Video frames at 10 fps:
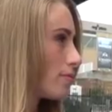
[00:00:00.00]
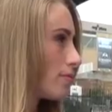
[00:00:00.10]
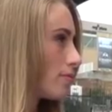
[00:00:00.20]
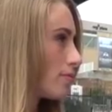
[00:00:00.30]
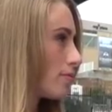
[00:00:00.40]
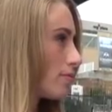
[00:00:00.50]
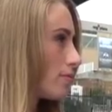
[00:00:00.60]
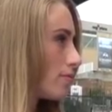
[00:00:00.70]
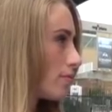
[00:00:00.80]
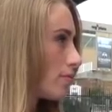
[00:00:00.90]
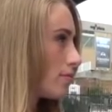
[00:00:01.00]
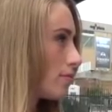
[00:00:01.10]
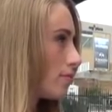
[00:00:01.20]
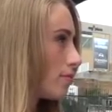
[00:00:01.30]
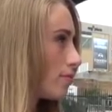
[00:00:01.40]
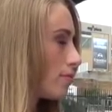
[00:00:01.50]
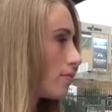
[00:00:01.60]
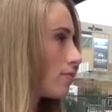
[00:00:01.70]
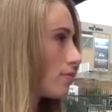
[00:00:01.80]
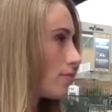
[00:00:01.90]

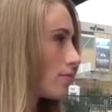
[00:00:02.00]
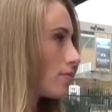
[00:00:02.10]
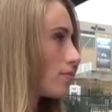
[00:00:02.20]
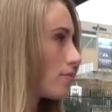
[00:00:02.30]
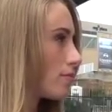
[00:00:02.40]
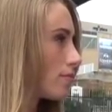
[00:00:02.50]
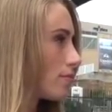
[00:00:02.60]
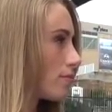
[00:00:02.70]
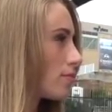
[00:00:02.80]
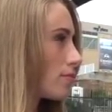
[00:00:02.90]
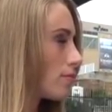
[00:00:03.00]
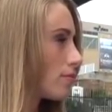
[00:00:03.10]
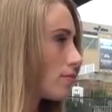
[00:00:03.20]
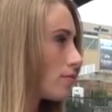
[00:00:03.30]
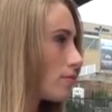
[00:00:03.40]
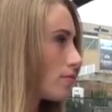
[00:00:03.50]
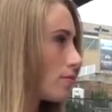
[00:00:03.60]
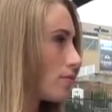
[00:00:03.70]
[no speech]